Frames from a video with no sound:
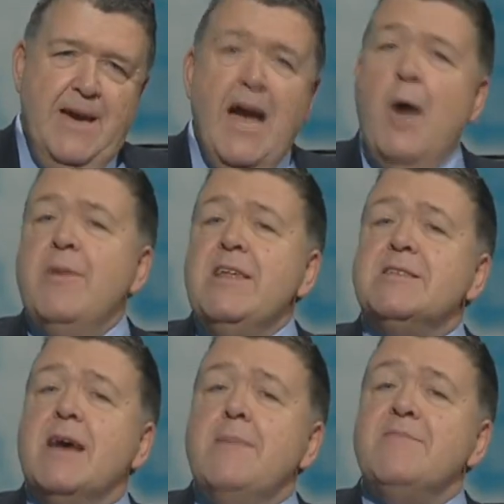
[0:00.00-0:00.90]
How many
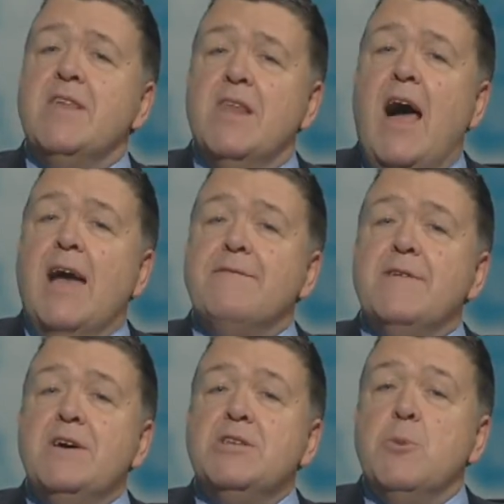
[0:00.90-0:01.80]
times in life
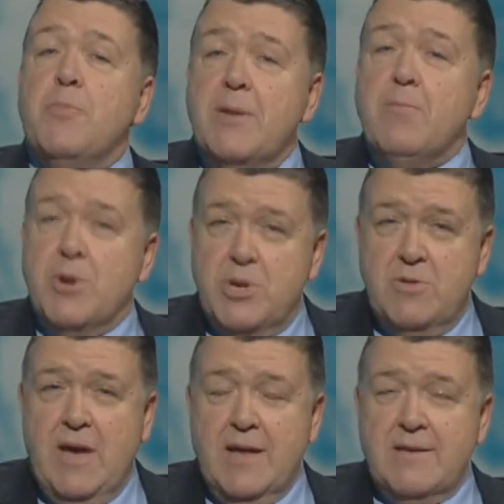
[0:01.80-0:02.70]
do people do
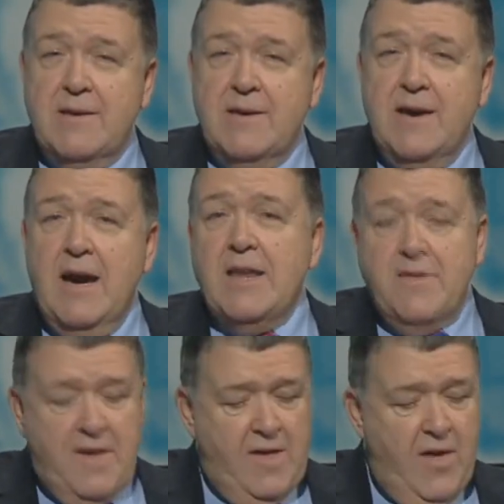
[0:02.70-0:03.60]
that? And you
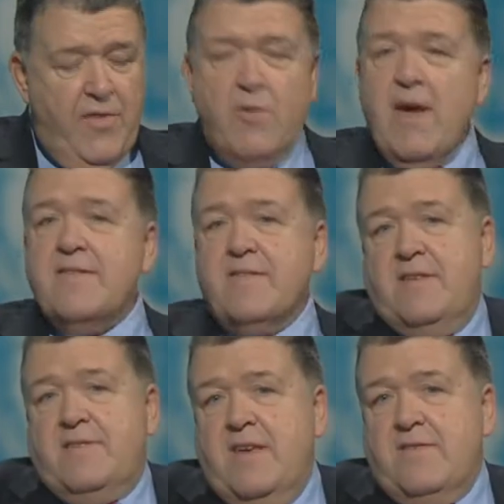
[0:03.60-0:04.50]
see, the rest
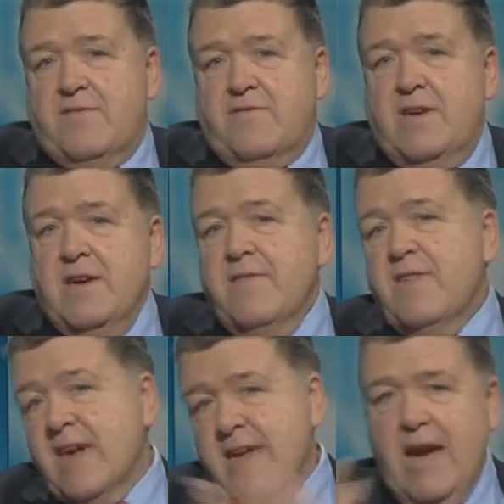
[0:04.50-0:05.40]
is history,
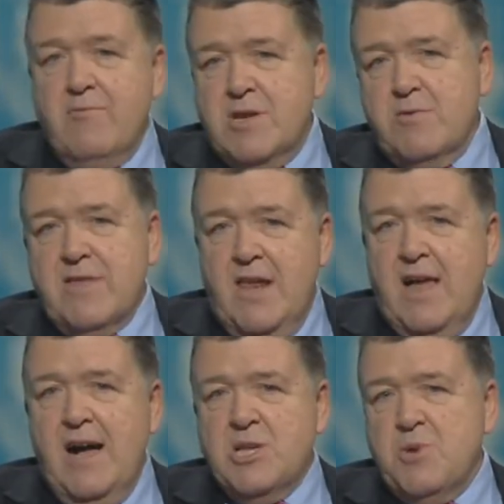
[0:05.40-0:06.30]
the encounter with a
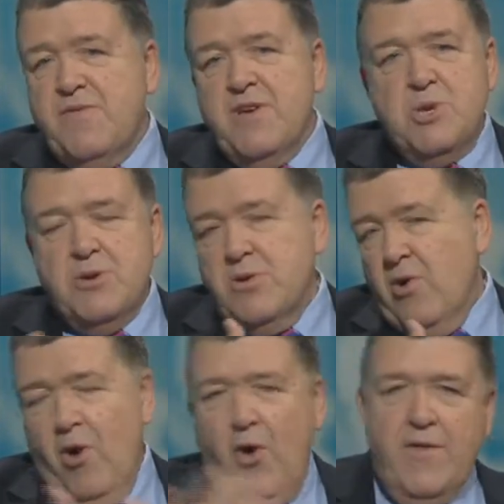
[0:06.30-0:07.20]
large fish and
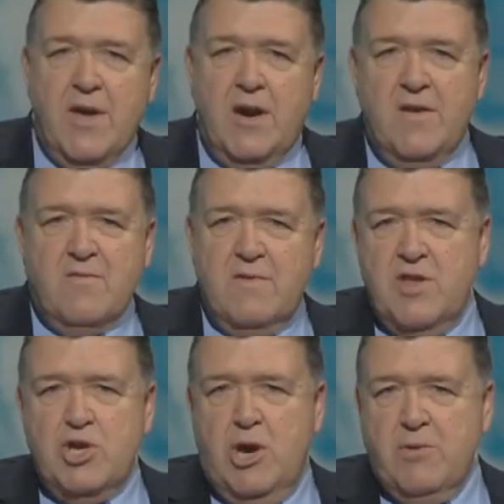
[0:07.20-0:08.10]
all that goes with the
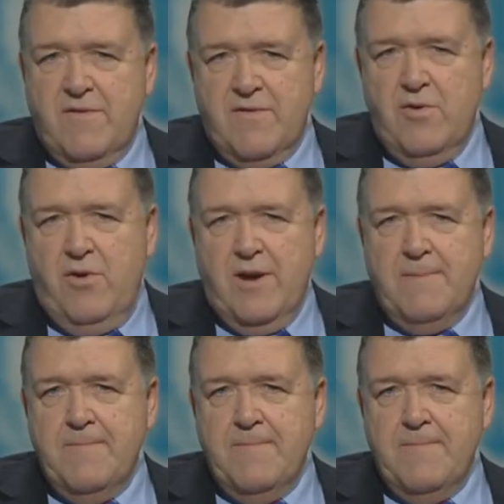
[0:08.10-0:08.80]
Jonah story.